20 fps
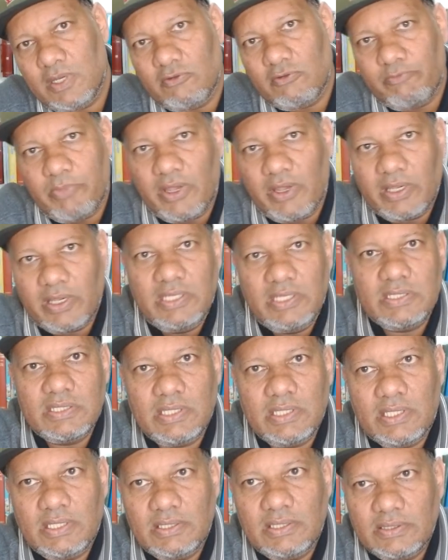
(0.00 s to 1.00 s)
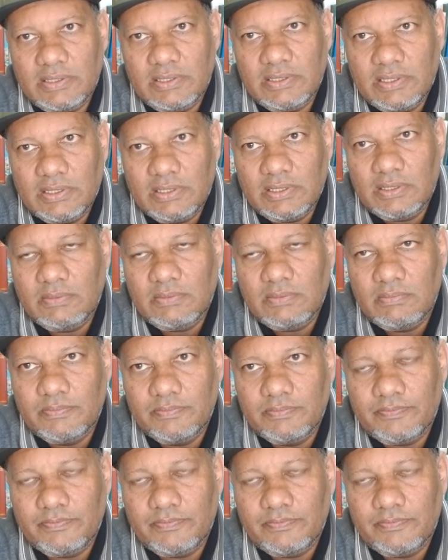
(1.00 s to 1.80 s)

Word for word: of Pakistan, um,